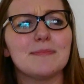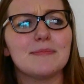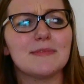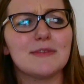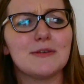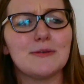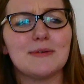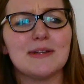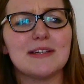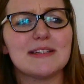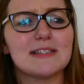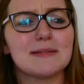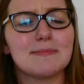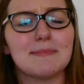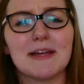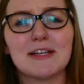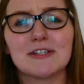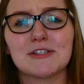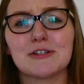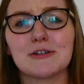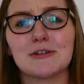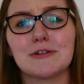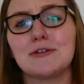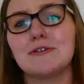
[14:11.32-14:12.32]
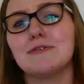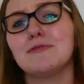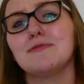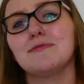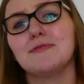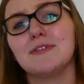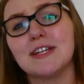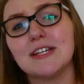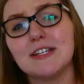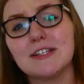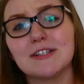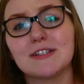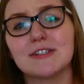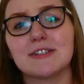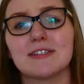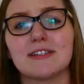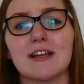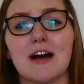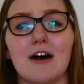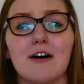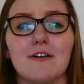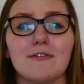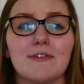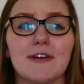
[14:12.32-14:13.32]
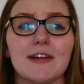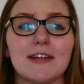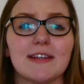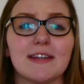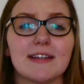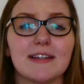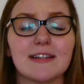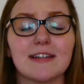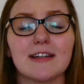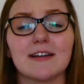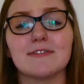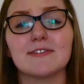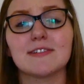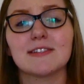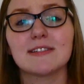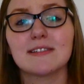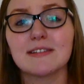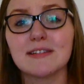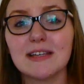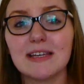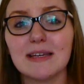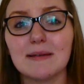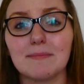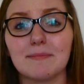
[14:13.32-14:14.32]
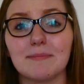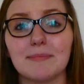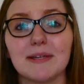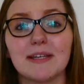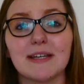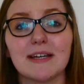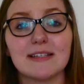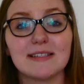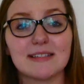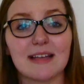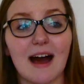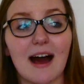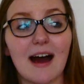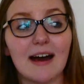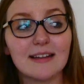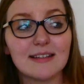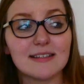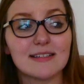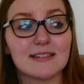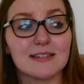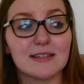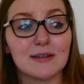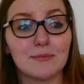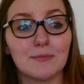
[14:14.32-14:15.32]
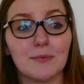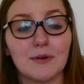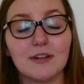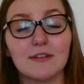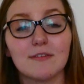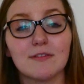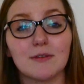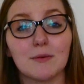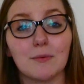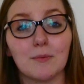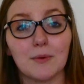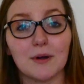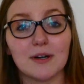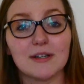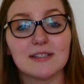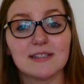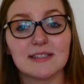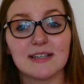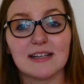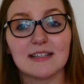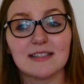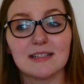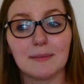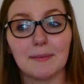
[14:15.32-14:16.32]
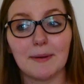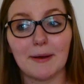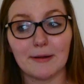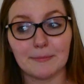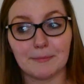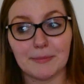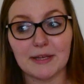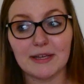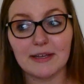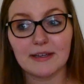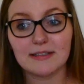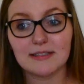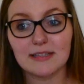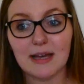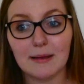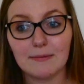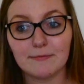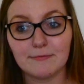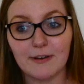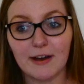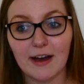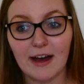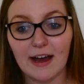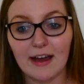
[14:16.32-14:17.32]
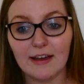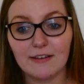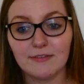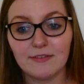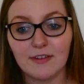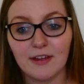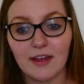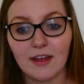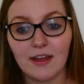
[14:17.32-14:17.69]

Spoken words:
You need to make sure you feed yourself and get enough sleep, because honestly, one of the worst things about being a type 5